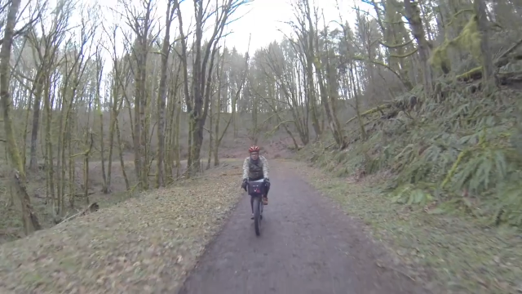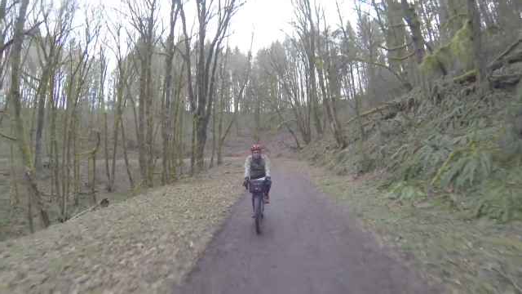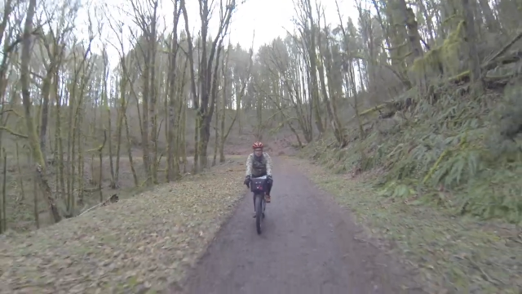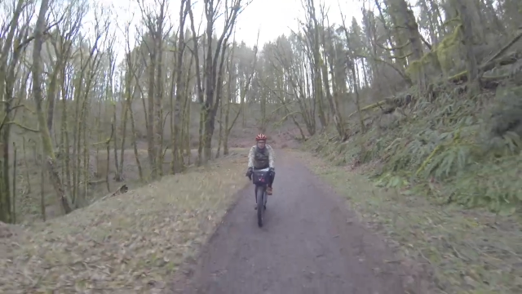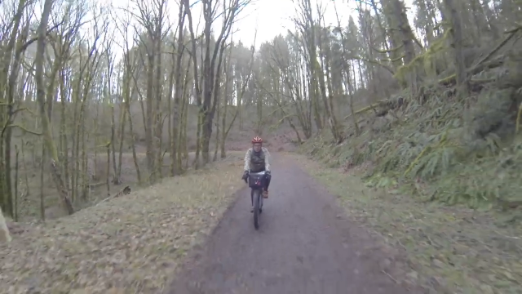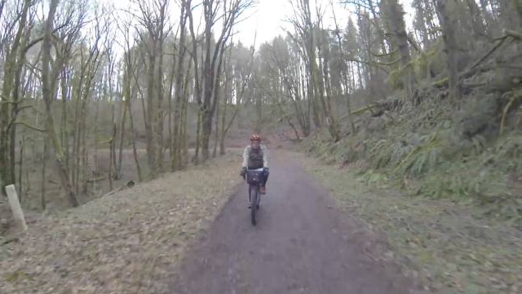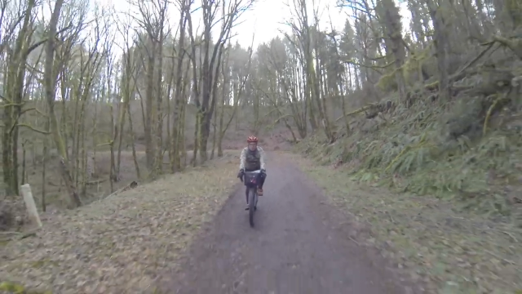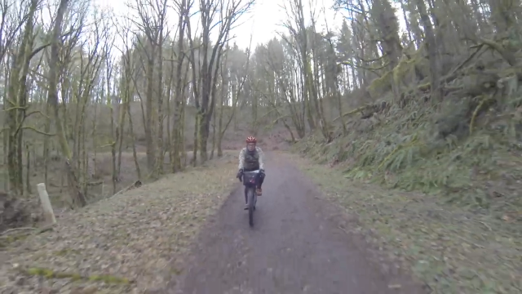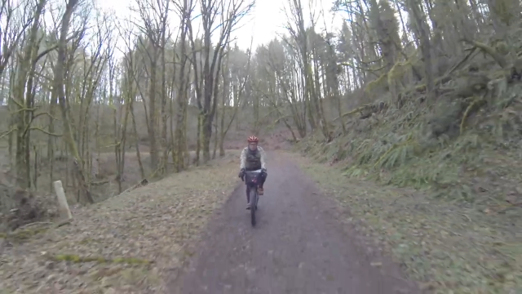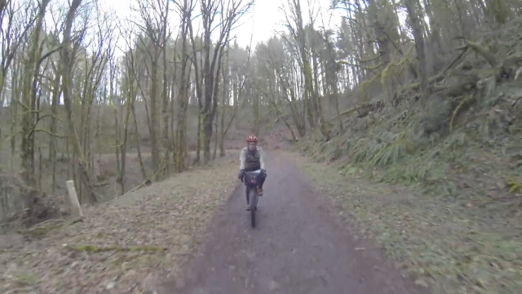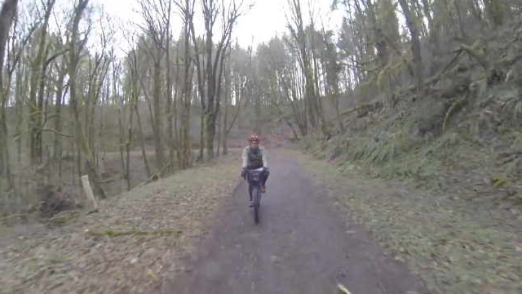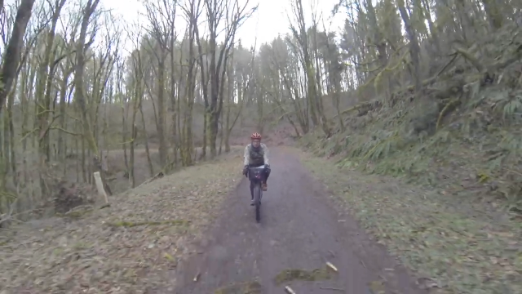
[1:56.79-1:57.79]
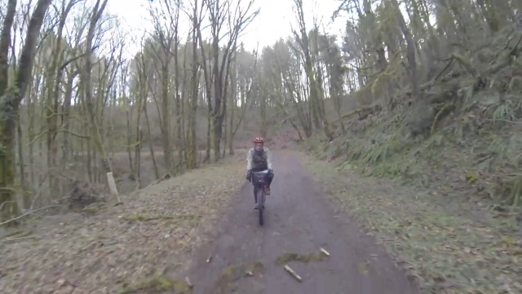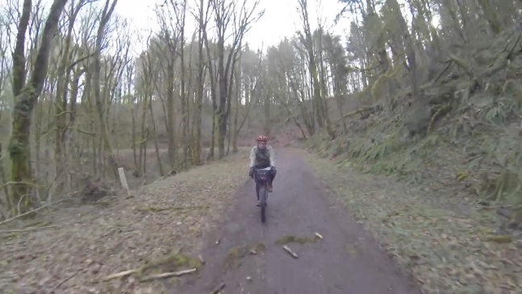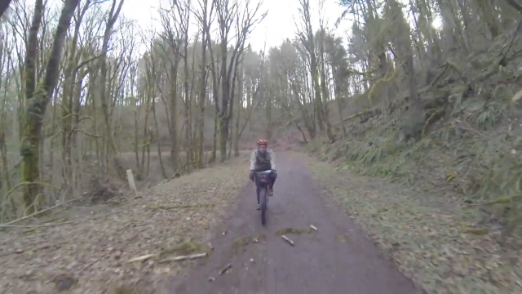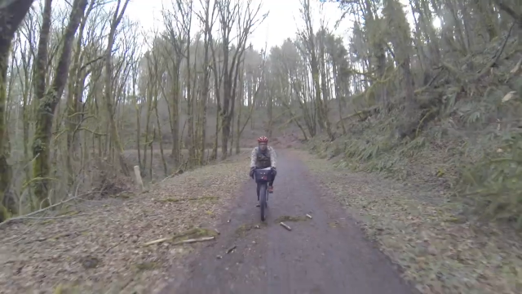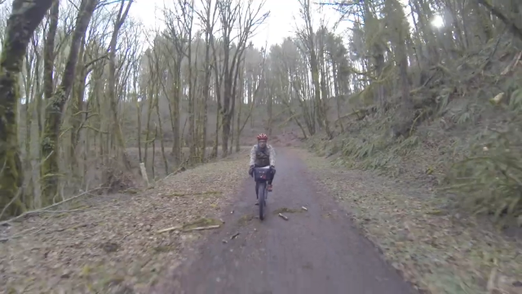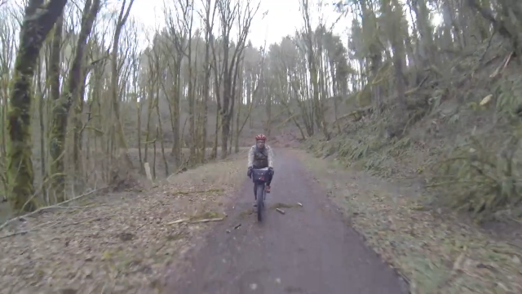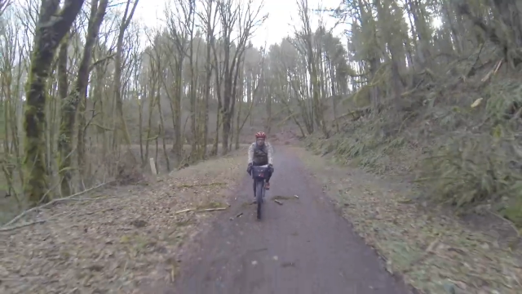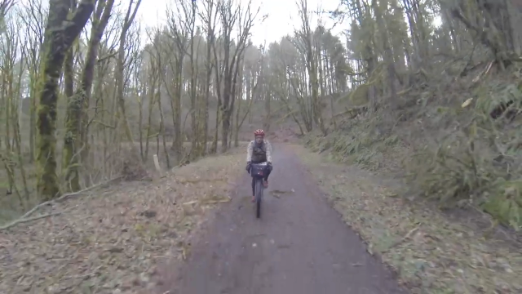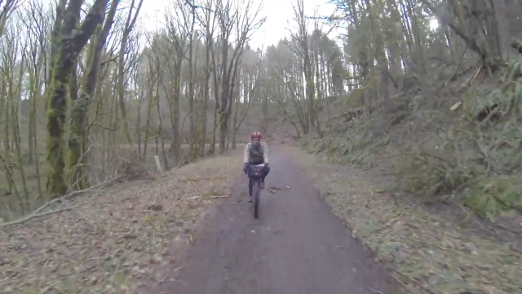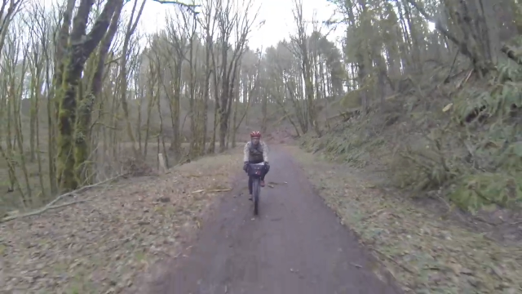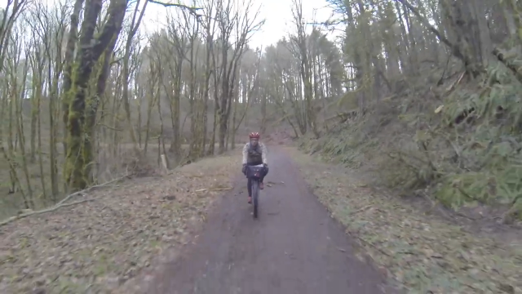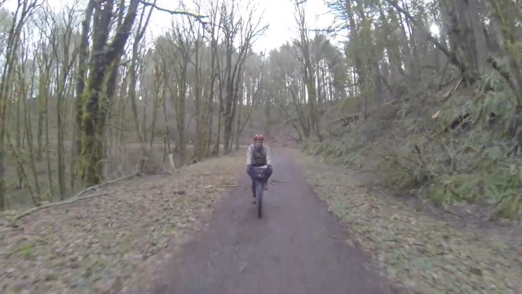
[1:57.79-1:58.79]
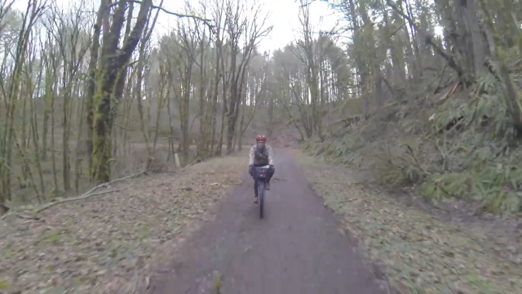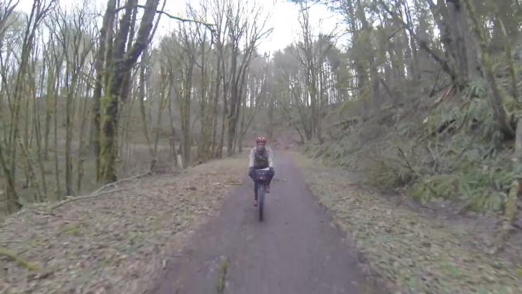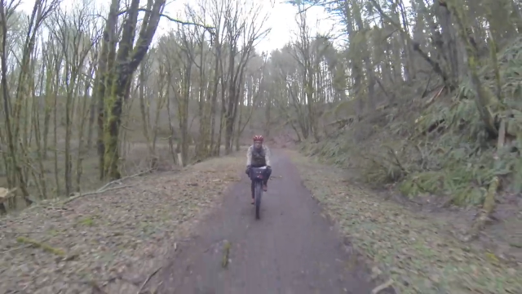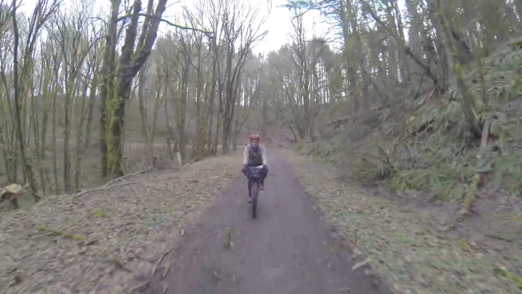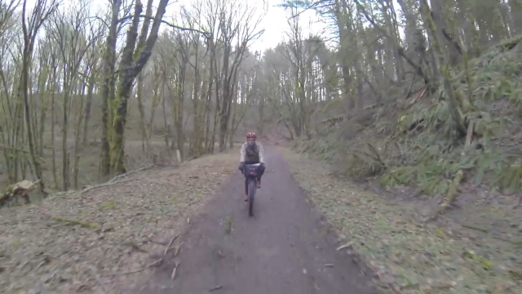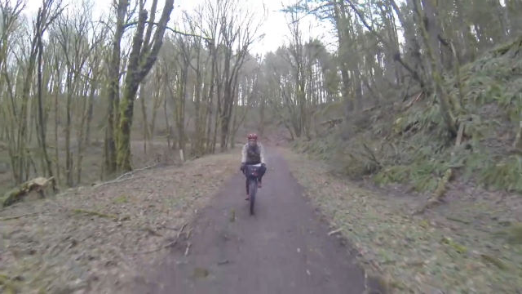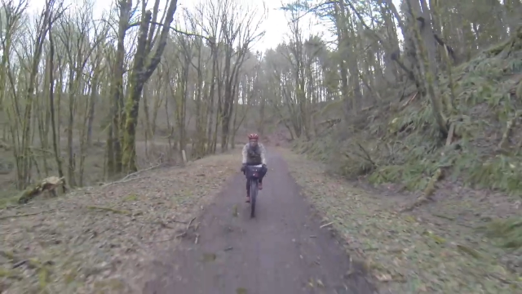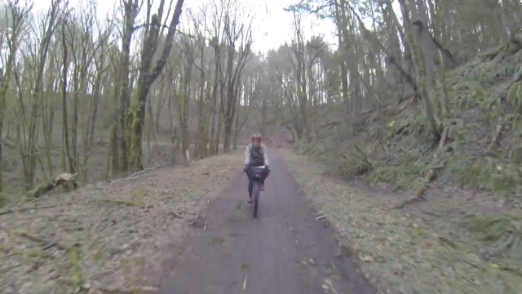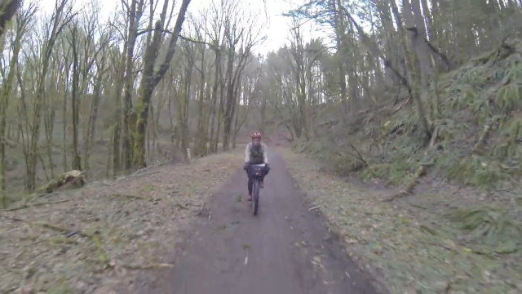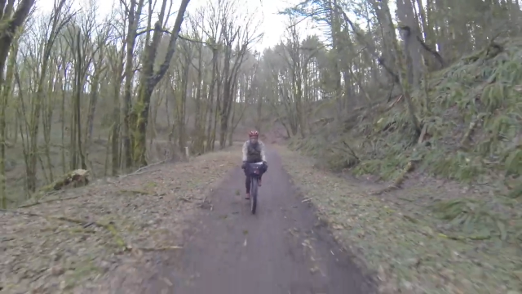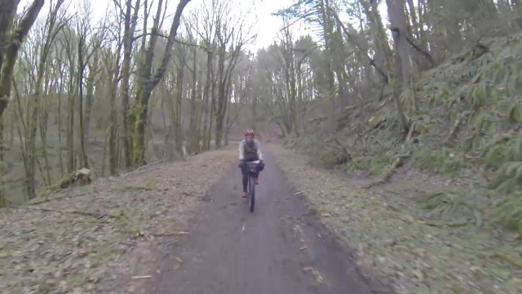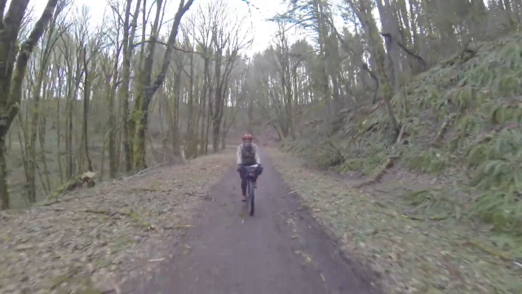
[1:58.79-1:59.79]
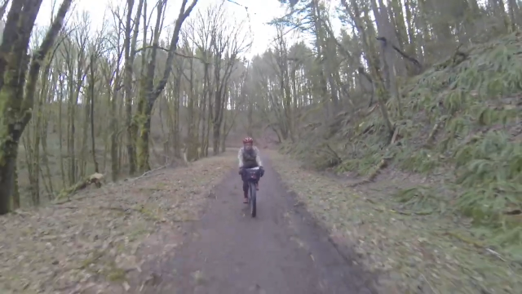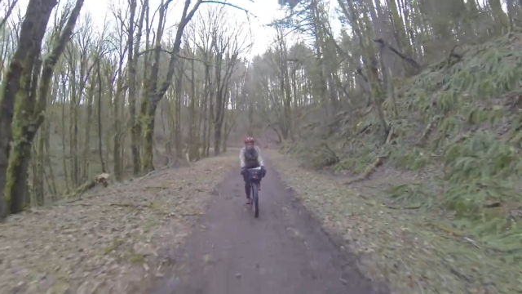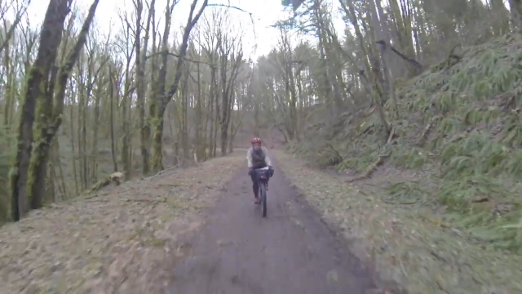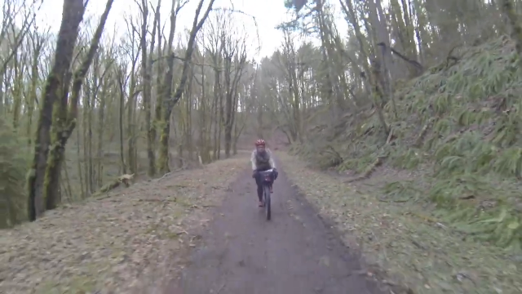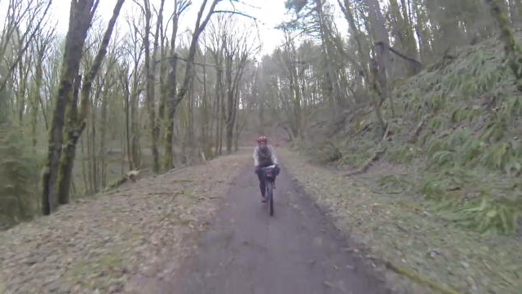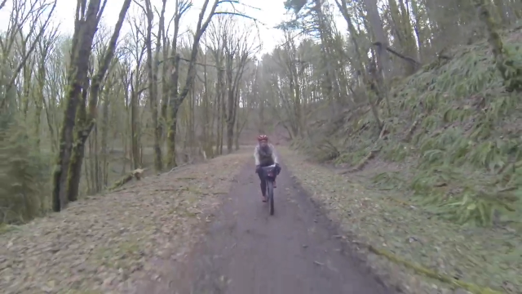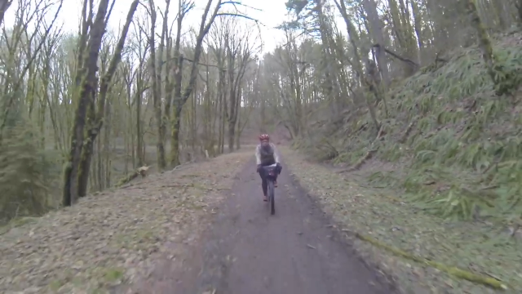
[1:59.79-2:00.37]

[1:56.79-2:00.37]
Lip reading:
(no speaker visible)